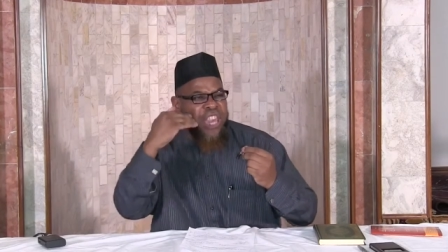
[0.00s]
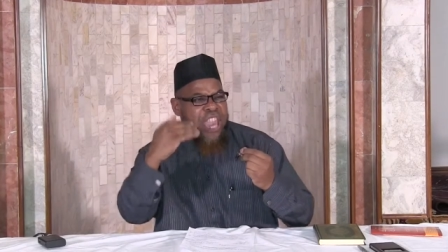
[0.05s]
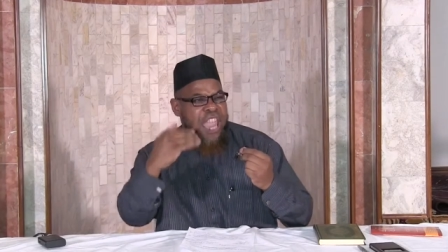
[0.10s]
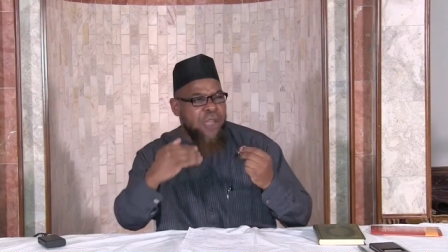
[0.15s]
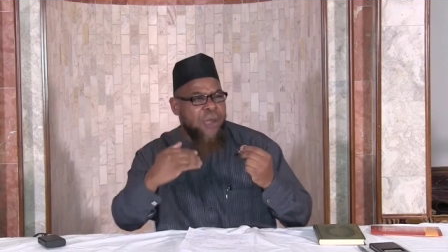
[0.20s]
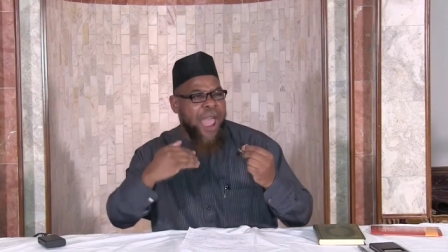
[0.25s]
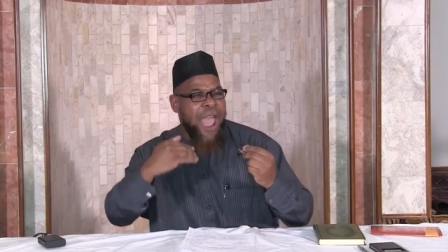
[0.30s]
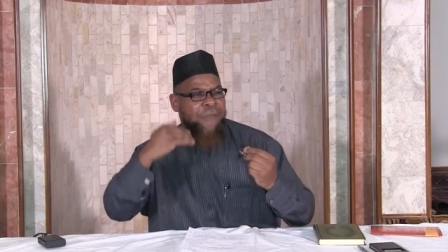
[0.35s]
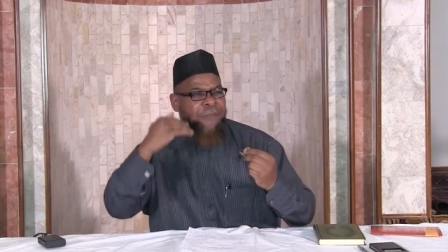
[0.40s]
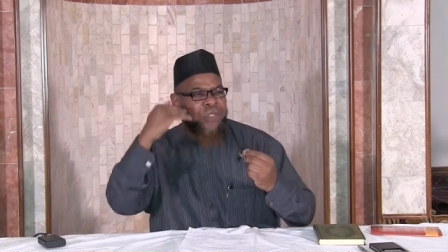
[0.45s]

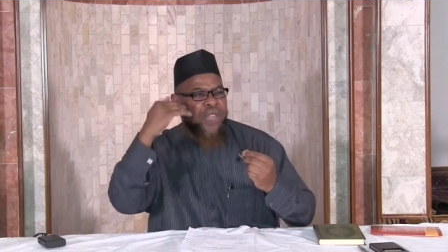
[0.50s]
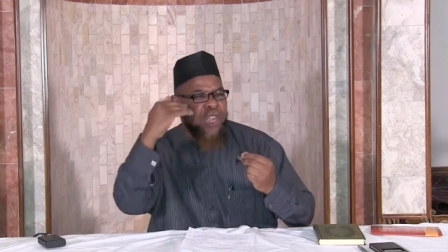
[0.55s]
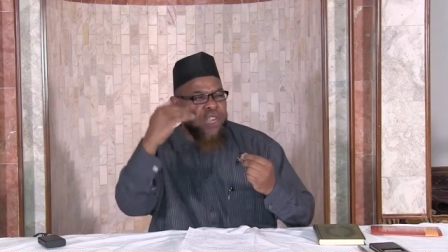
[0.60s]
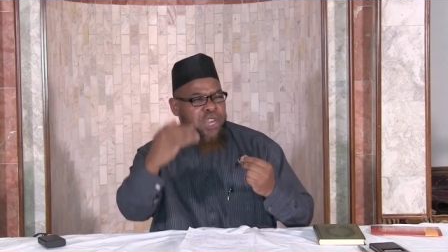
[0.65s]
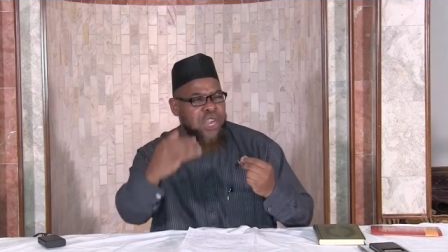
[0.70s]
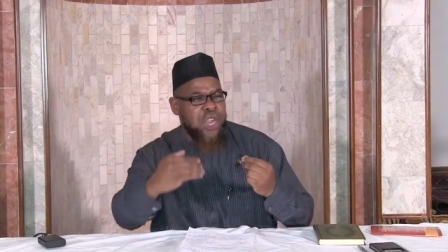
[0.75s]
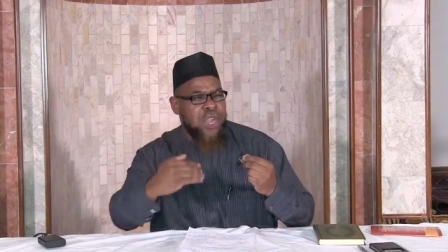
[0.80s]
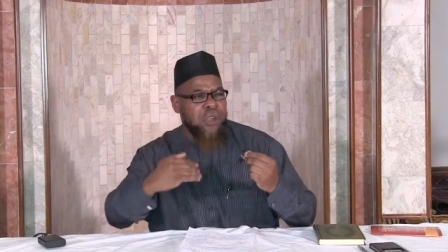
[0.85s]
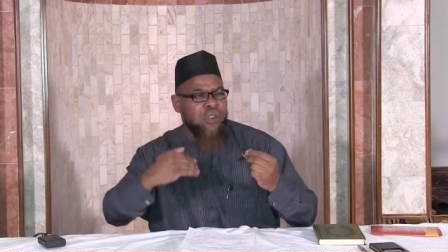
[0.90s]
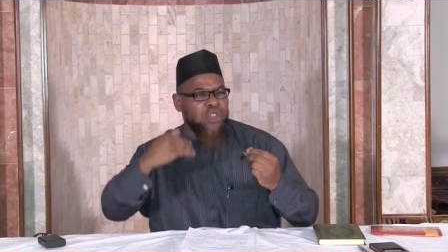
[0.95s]
year after
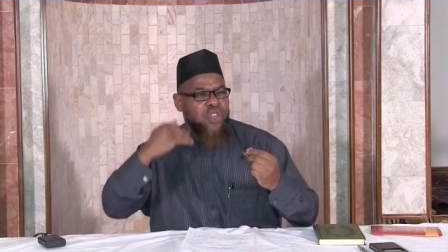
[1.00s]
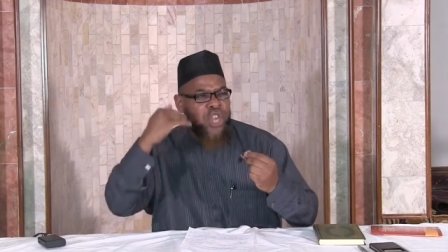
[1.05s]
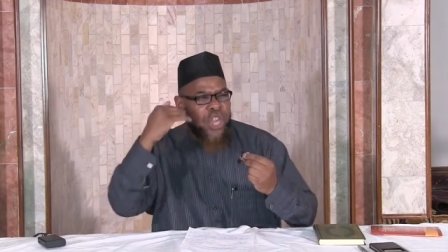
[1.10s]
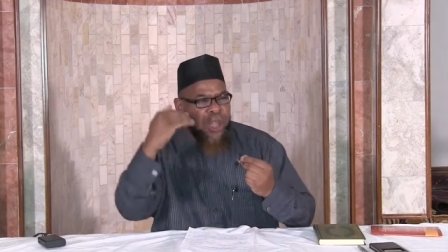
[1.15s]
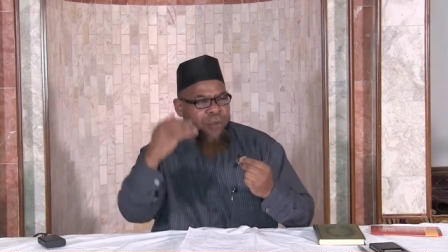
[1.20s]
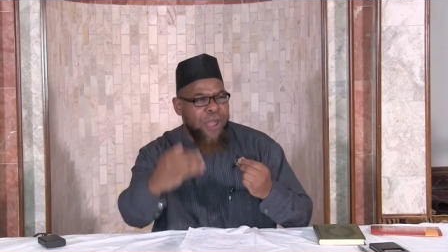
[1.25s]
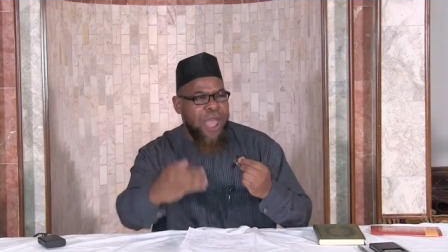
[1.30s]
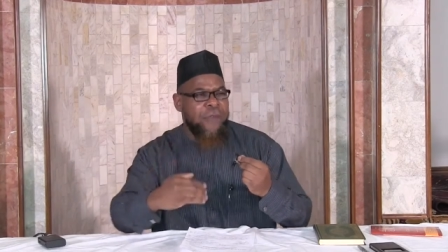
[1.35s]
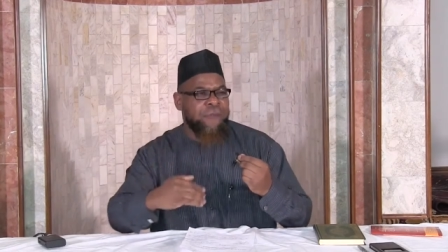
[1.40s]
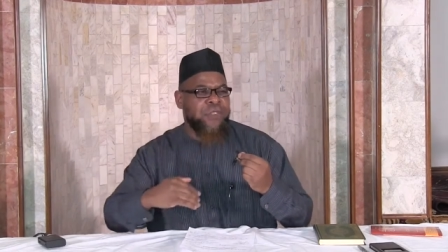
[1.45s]
year,
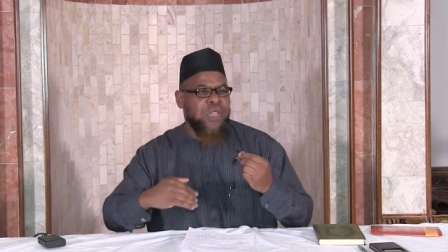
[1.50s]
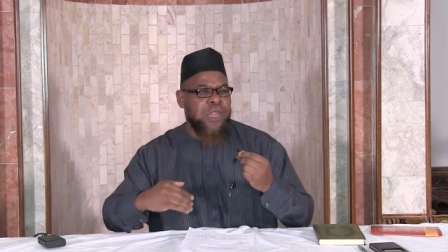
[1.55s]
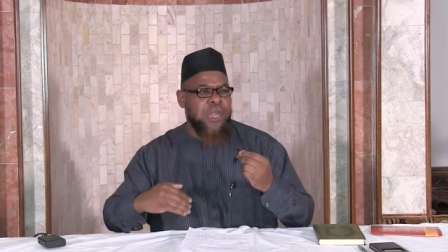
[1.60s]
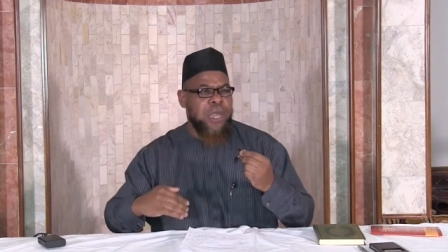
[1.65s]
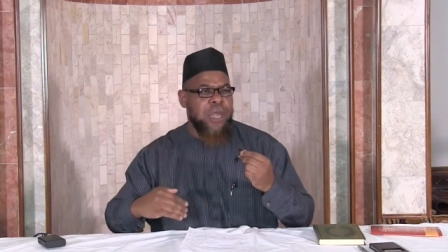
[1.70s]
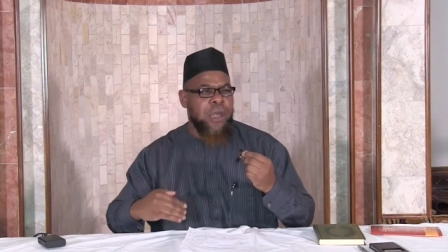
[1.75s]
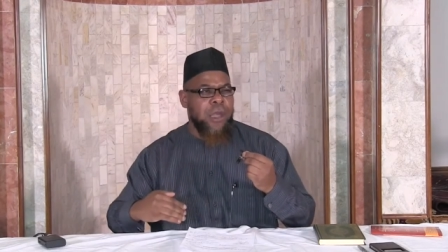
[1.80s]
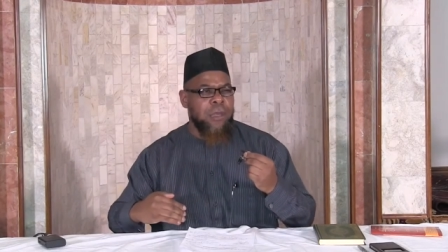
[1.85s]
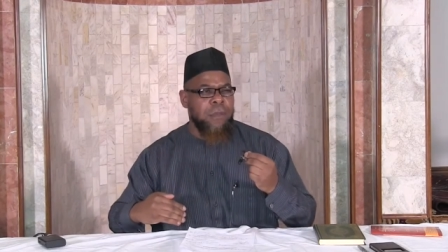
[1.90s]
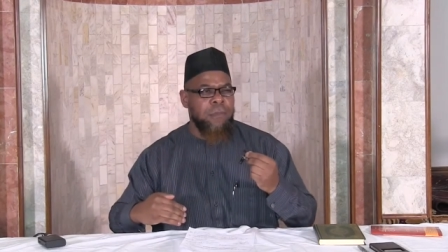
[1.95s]
year after
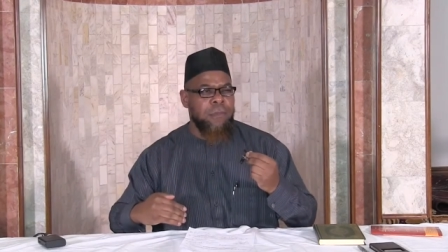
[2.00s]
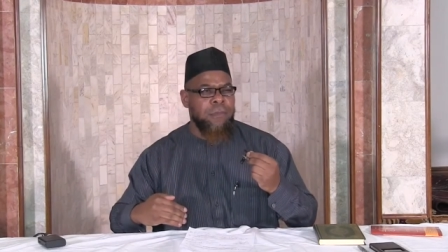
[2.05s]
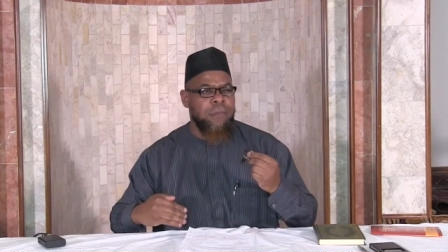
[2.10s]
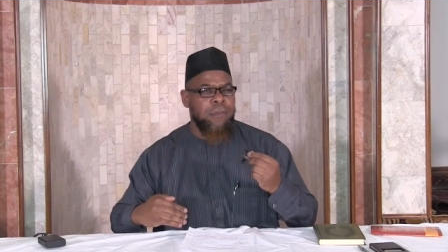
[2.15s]
year.